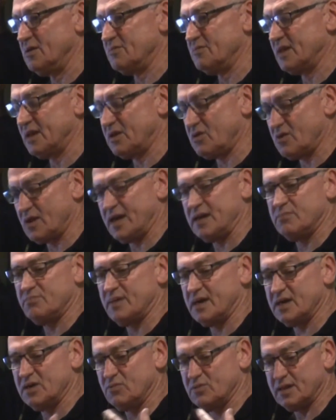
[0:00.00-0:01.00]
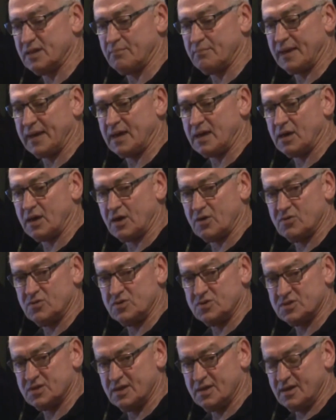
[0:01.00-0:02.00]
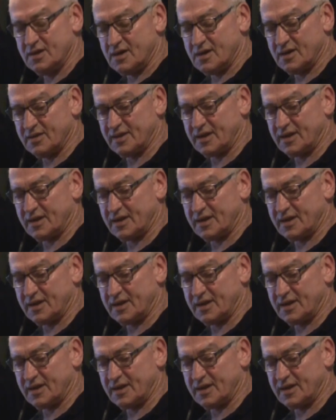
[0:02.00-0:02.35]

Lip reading: They create money when they make loans, and they